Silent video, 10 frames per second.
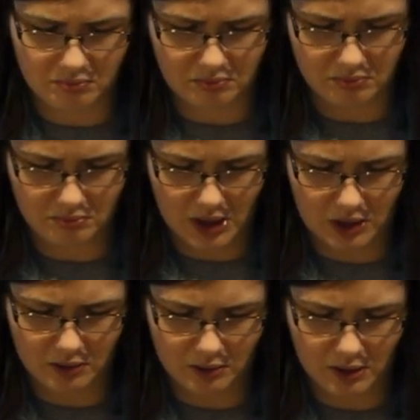I
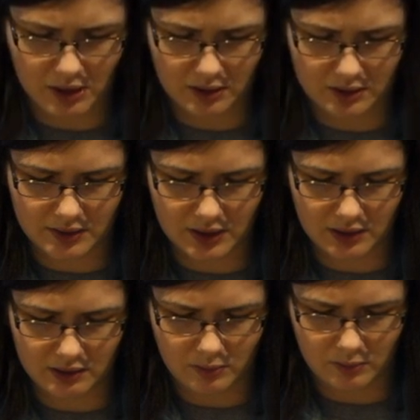don't quite
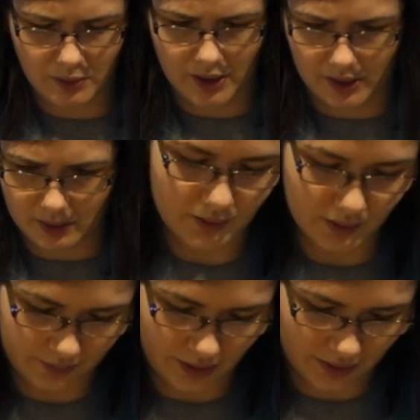understand why.
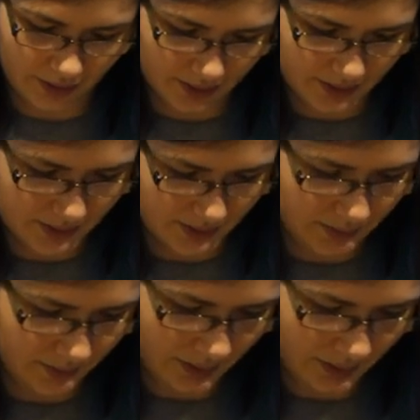Alright, let's